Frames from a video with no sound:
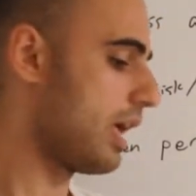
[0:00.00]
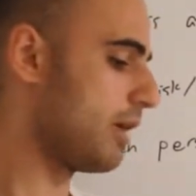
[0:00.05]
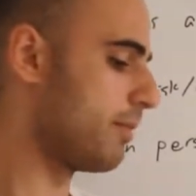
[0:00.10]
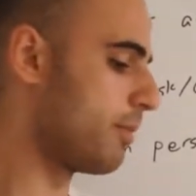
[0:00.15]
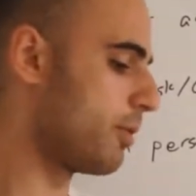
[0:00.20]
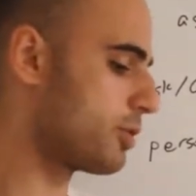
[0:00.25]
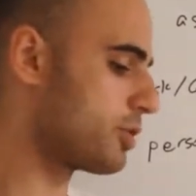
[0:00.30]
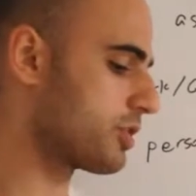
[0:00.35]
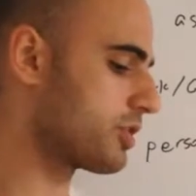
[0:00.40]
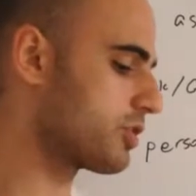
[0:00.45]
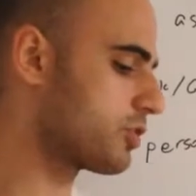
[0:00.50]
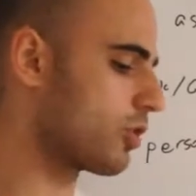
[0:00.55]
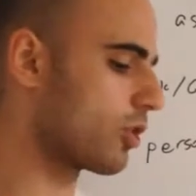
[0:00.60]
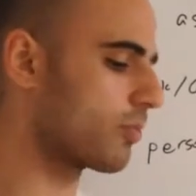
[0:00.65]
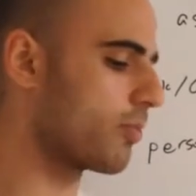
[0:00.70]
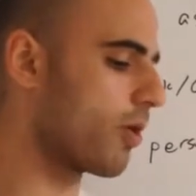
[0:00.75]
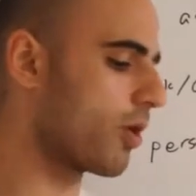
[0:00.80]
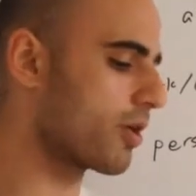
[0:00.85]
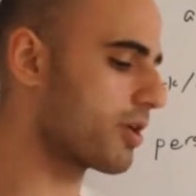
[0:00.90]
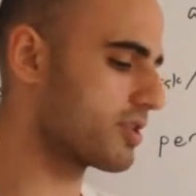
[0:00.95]
Emerging
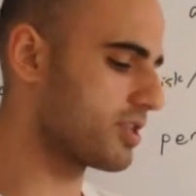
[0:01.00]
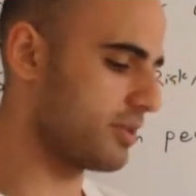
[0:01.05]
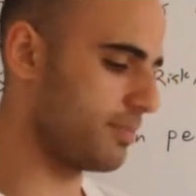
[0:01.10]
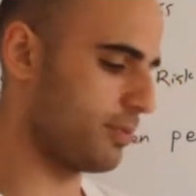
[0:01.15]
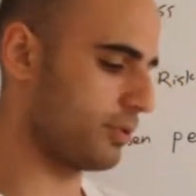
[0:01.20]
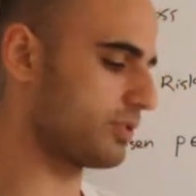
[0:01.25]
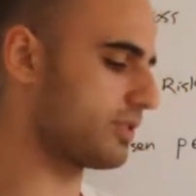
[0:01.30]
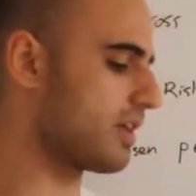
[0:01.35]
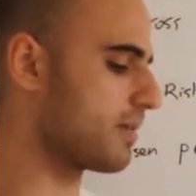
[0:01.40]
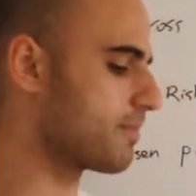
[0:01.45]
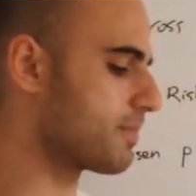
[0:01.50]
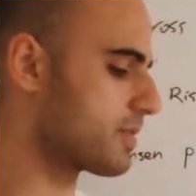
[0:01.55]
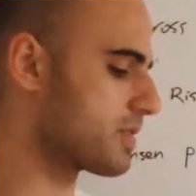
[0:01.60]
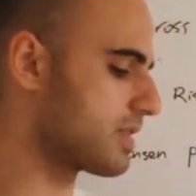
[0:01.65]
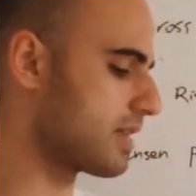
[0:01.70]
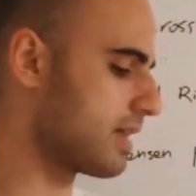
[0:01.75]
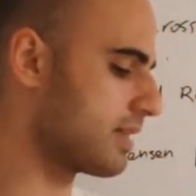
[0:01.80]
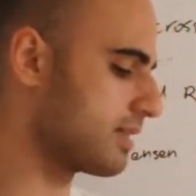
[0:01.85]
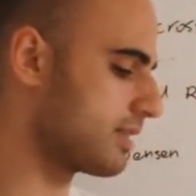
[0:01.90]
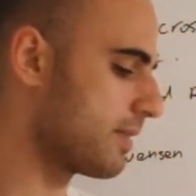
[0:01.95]
stock markets, he put
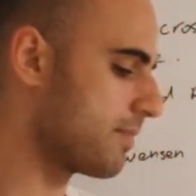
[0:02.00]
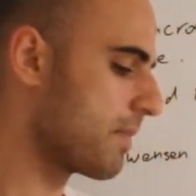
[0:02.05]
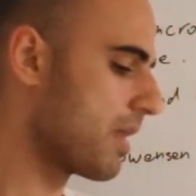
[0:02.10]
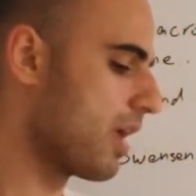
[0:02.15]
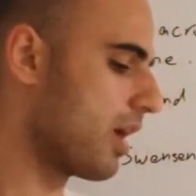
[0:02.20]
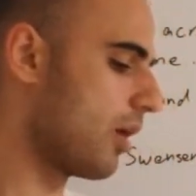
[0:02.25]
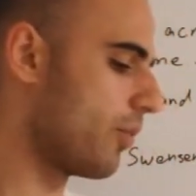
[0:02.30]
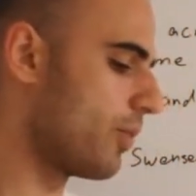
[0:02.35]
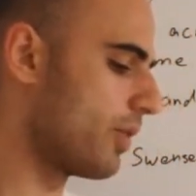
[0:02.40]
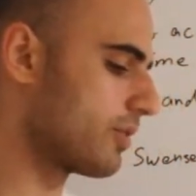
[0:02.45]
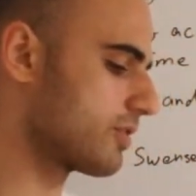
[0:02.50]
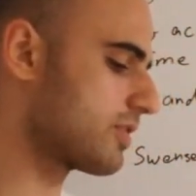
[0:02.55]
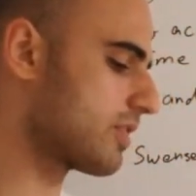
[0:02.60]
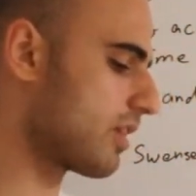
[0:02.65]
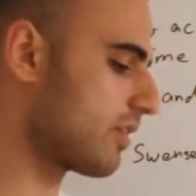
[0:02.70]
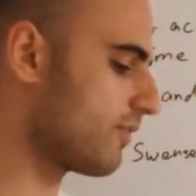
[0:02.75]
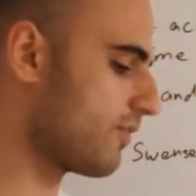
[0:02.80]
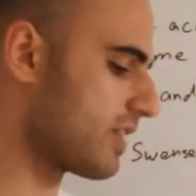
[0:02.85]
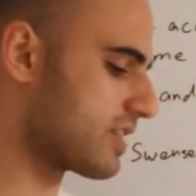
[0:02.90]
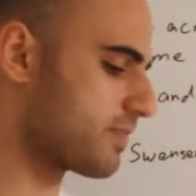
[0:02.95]
10%. Real
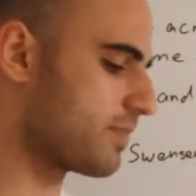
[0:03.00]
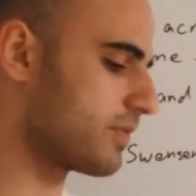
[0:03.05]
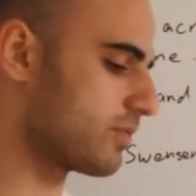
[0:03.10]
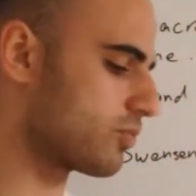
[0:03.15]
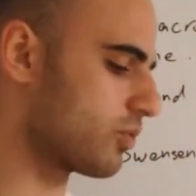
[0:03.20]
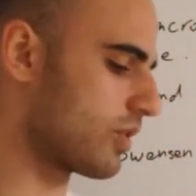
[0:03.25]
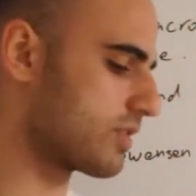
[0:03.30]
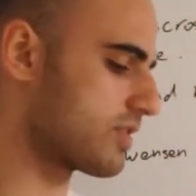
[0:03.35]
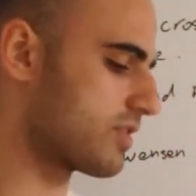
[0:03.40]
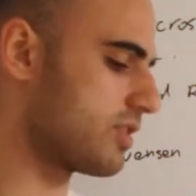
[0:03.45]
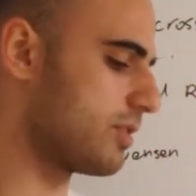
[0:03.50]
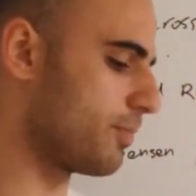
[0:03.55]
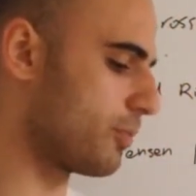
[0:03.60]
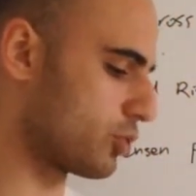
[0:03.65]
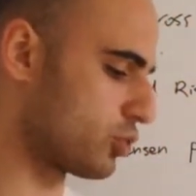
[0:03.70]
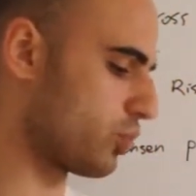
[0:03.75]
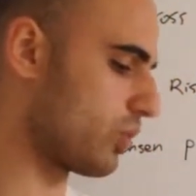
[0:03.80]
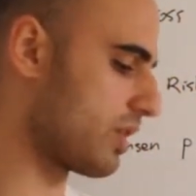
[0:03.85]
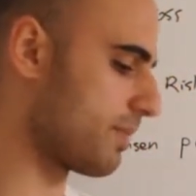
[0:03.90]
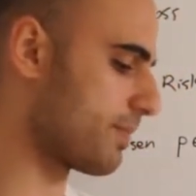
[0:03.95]
estate investment trust, he
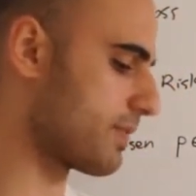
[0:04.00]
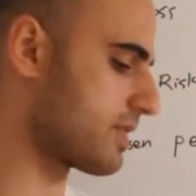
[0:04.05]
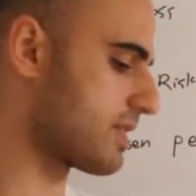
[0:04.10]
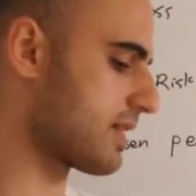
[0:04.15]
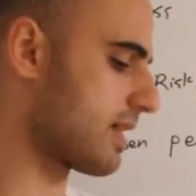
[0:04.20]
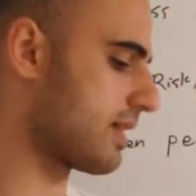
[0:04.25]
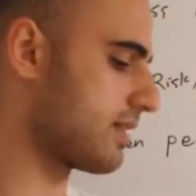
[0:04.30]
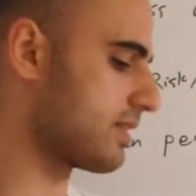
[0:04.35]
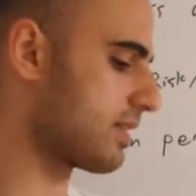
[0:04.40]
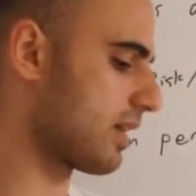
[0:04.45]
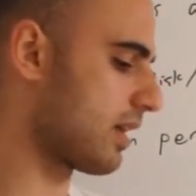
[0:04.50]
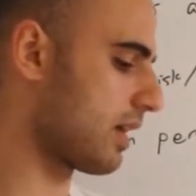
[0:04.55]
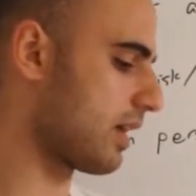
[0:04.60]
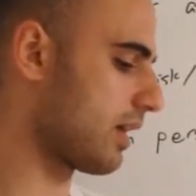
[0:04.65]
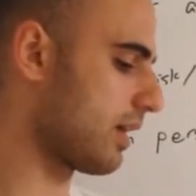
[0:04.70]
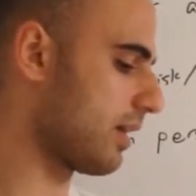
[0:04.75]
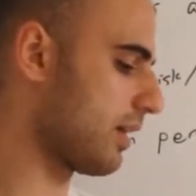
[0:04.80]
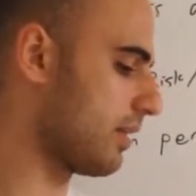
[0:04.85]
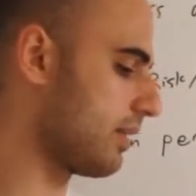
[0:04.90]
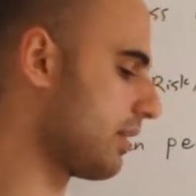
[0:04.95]
put 20%.
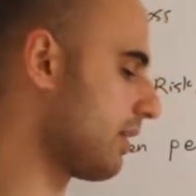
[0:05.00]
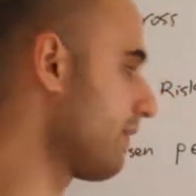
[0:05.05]
And